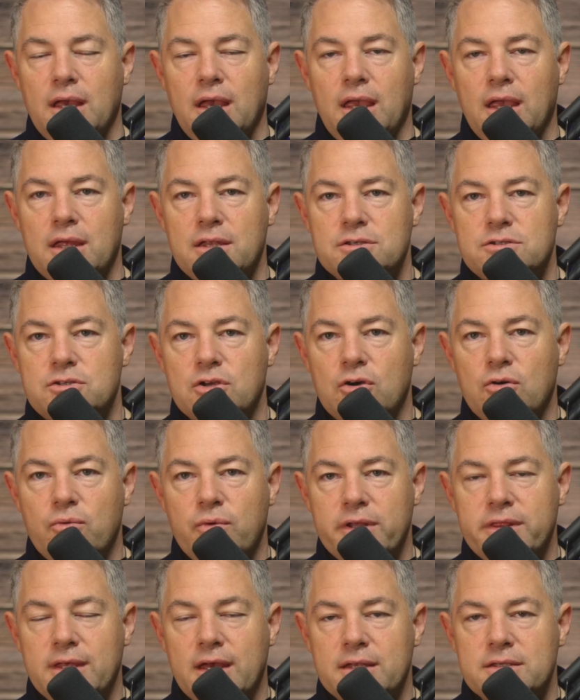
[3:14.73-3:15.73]
And so
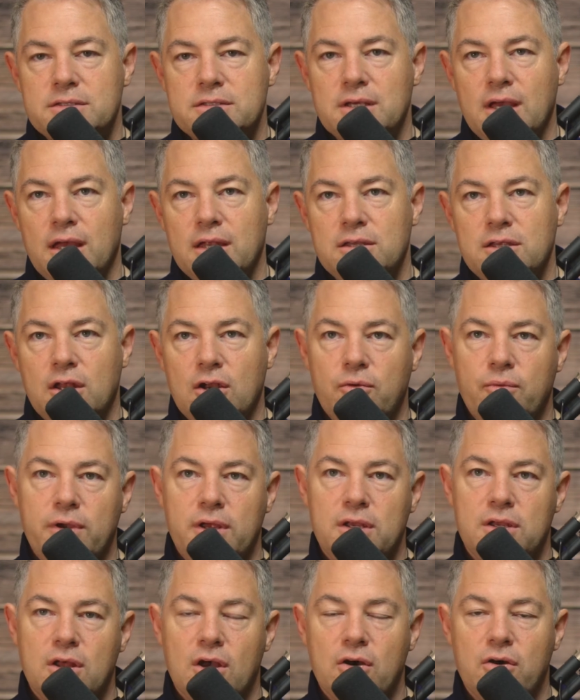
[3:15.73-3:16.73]
with that said,
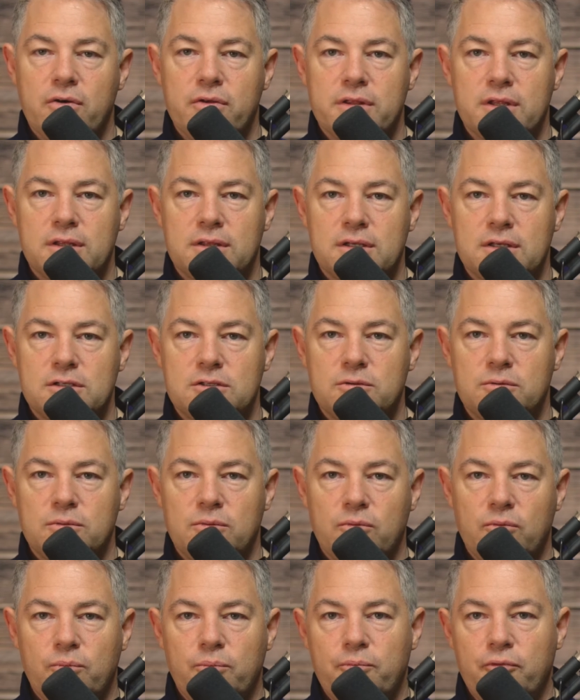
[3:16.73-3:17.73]
we know that this
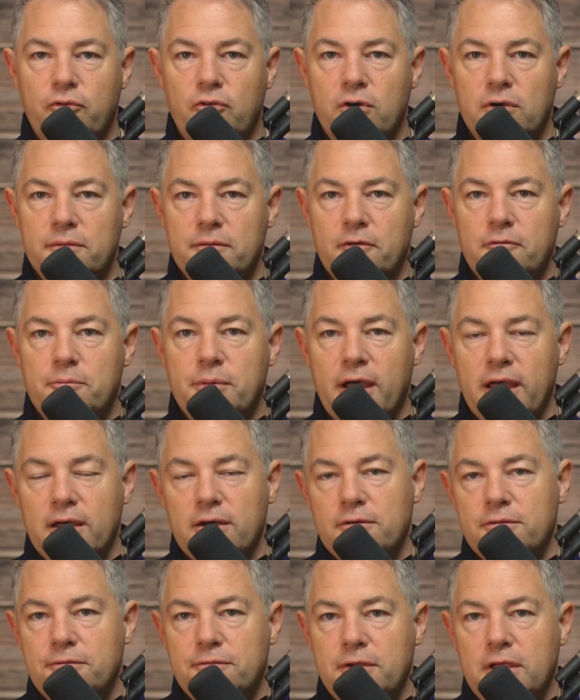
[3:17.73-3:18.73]
form of
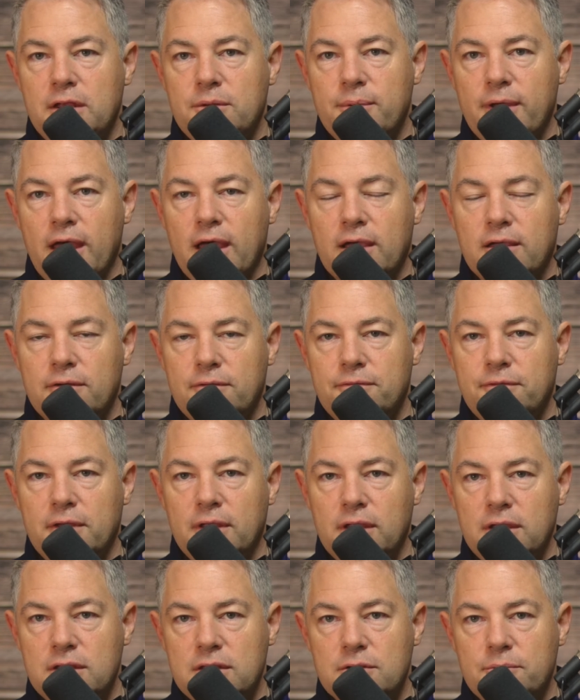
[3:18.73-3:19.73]
biofeedback, of
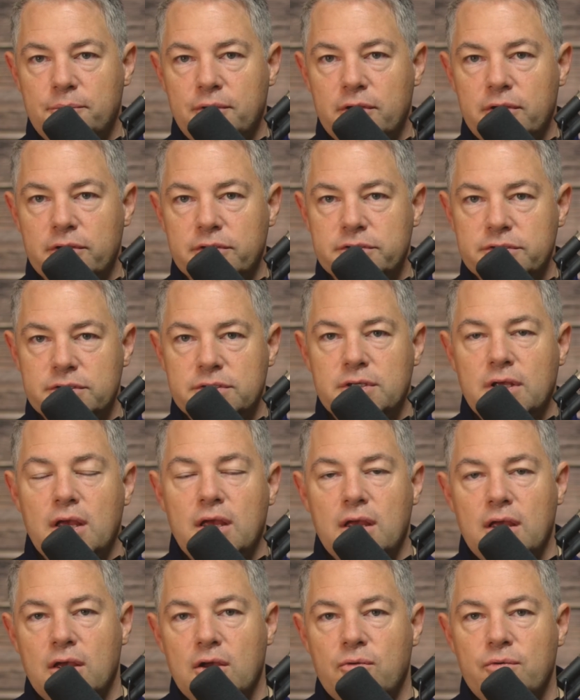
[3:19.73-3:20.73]
feeling the pulse,
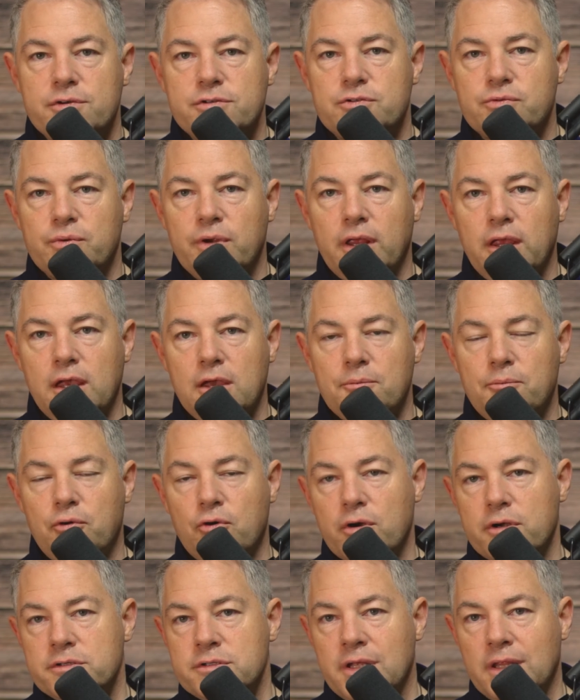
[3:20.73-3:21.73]
was really
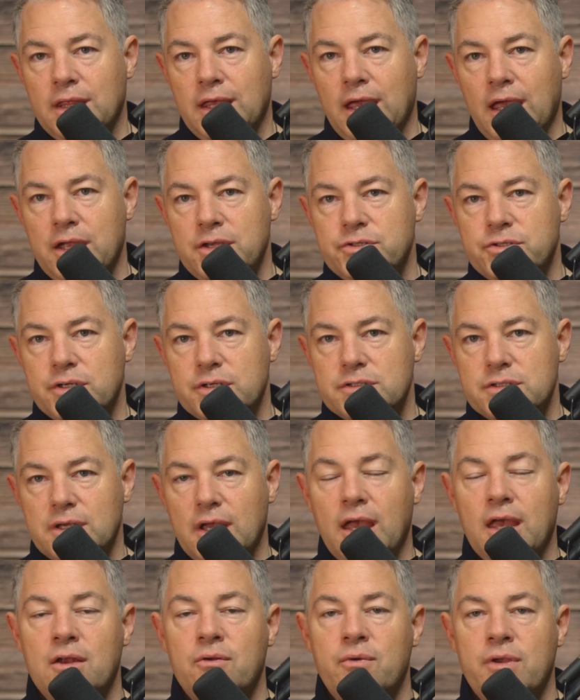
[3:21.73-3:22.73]
important to the ancients,
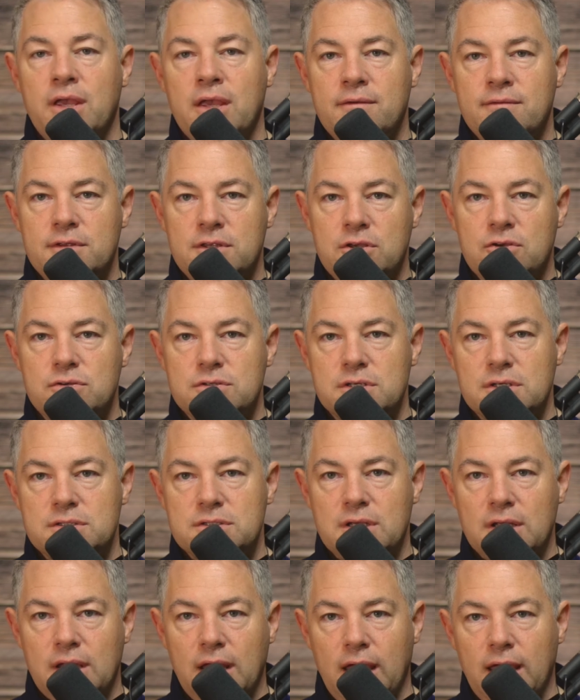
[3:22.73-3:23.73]
and we even use it
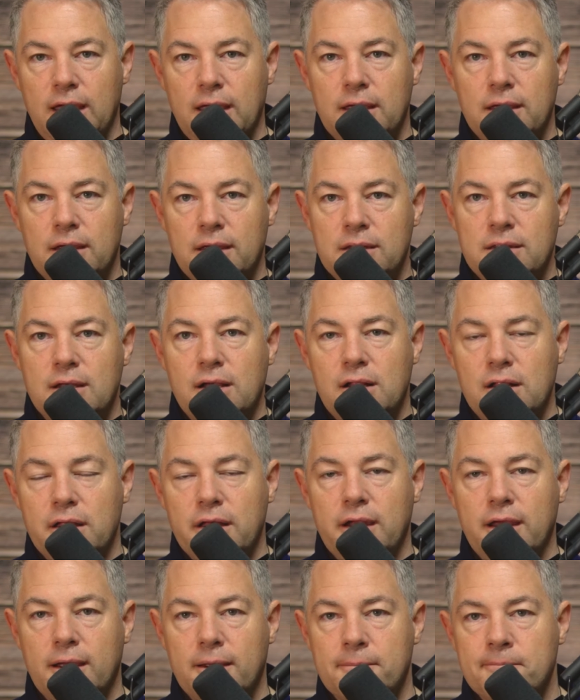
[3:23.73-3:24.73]
today in the
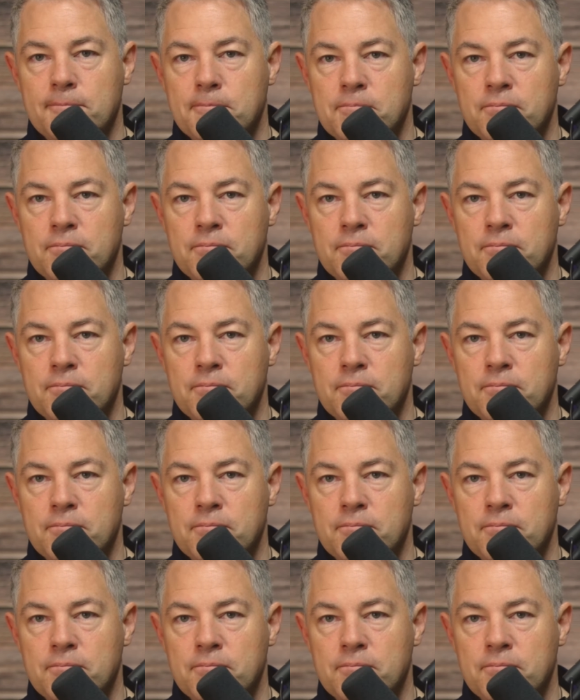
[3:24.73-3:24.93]
clinic.